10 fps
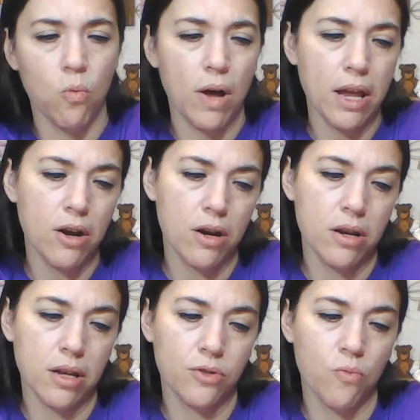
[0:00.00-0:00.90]

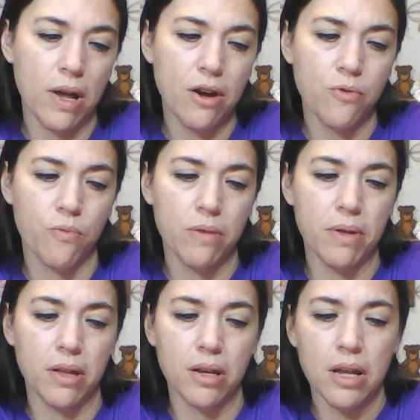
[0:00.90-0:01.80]
wired
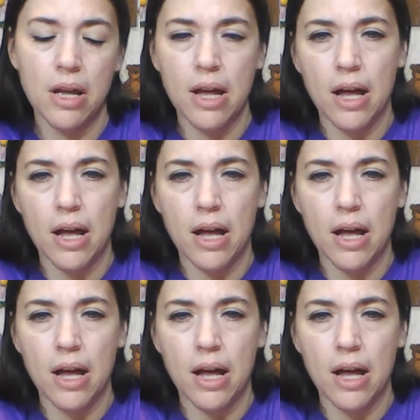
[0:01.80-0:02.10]
ribbon.